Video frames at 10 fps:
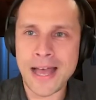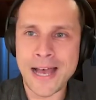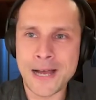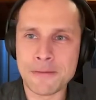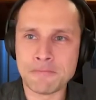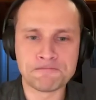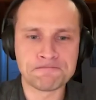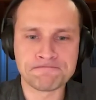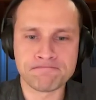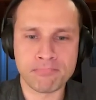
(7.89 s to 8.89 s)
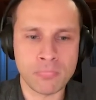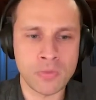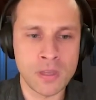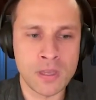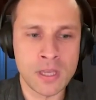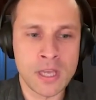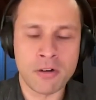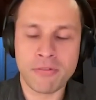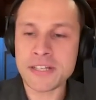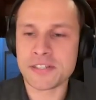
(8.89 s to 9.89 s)

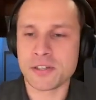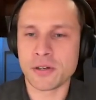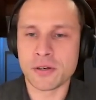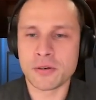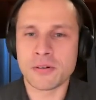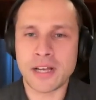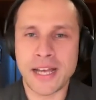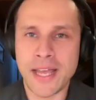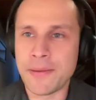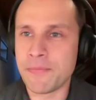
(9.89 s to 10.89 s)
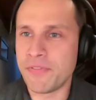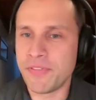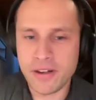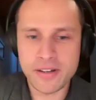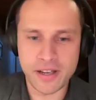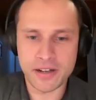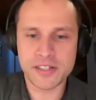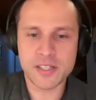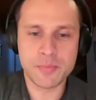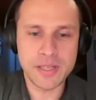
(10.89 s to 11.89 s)
Right, so I'm very
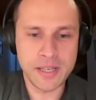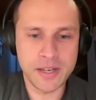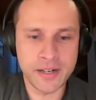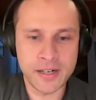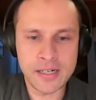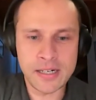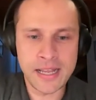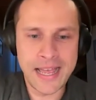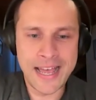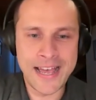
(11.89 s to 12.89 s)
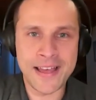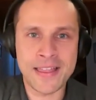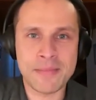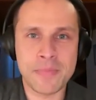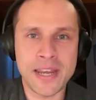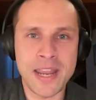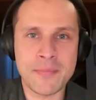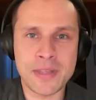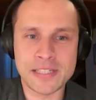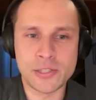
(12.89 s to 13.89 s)
honored to be here. My
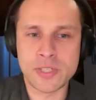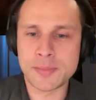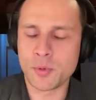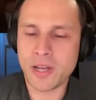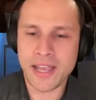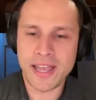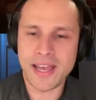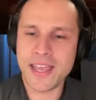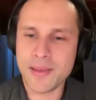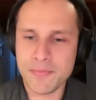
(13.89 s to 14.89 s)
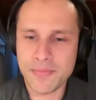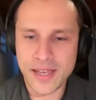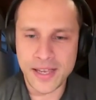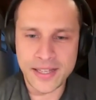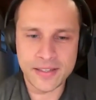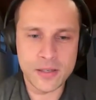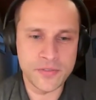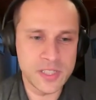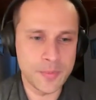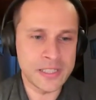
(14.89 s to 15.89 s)
name is Lukasz Bugaj. I am at the
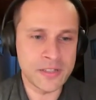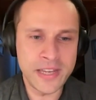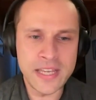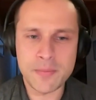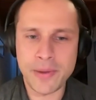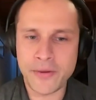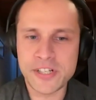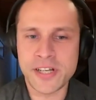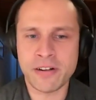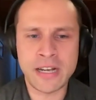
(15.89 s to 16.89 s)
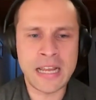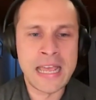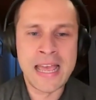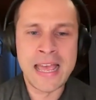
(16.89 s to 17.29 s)
University of Pennsylvania in bioengineering.